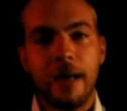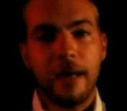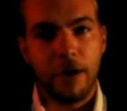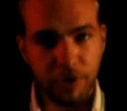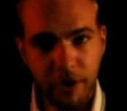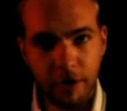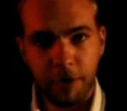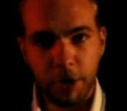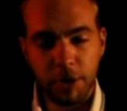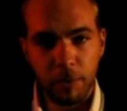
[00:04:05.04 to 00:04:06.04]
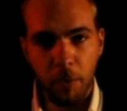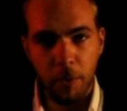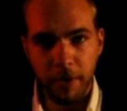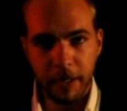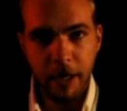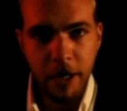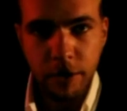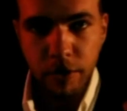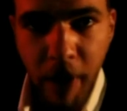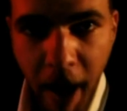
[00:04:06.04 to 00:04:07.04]
Here's the official warning.
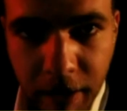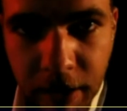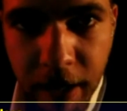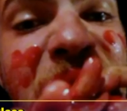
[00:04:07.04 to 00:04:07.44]
Do not